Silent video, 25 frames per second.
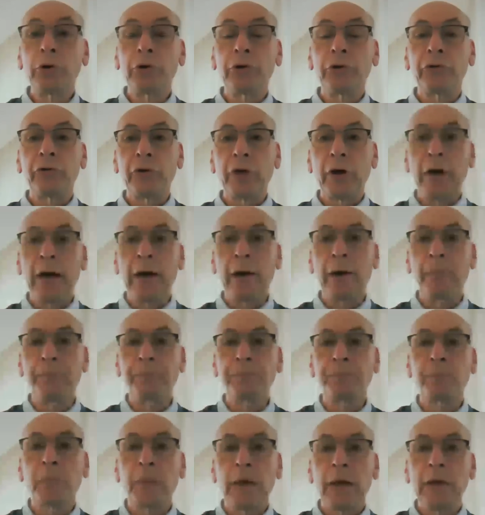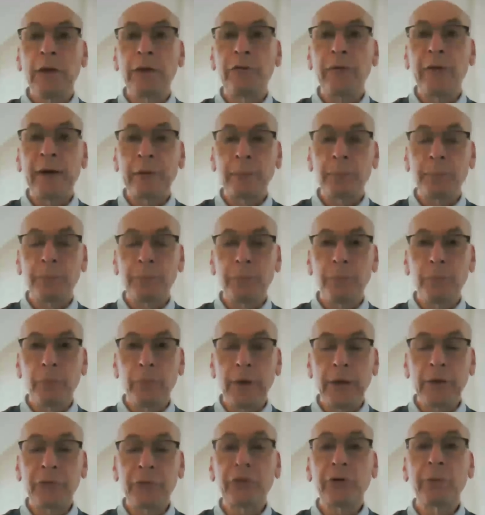wouldn't. Um, in fact,
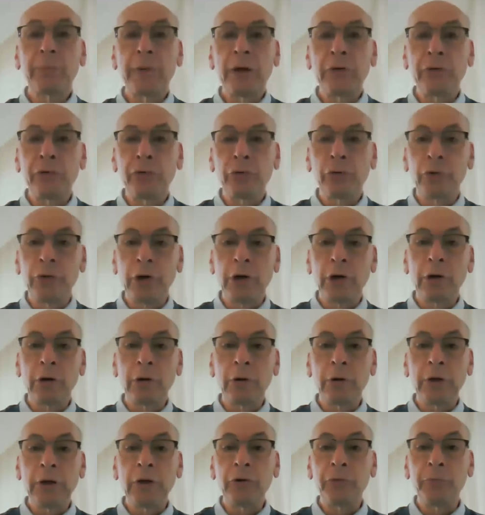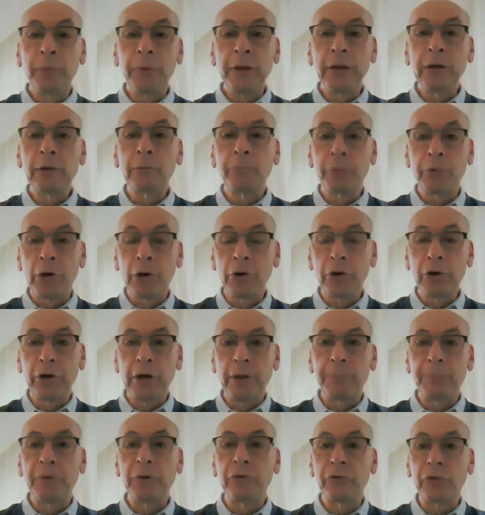Eskom, as you know, is being broken
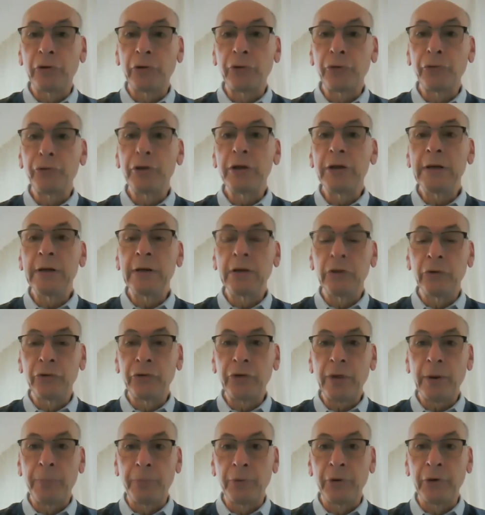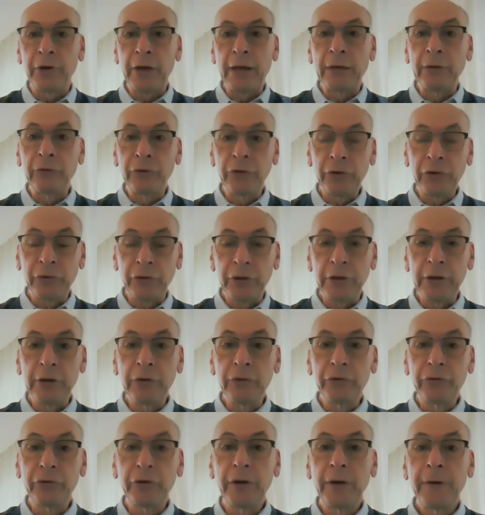up into three separate
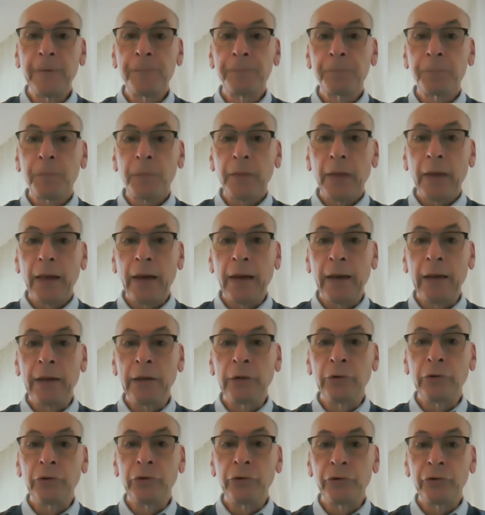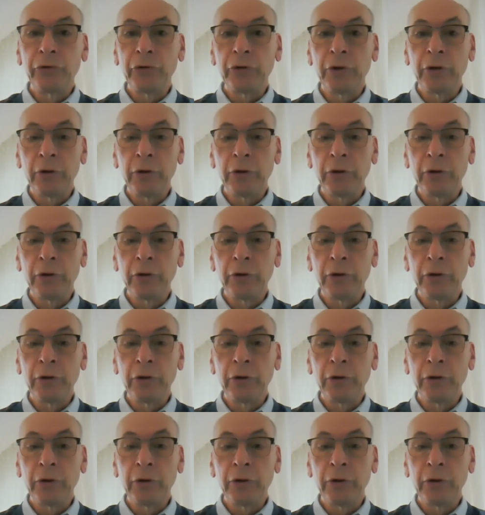entities, and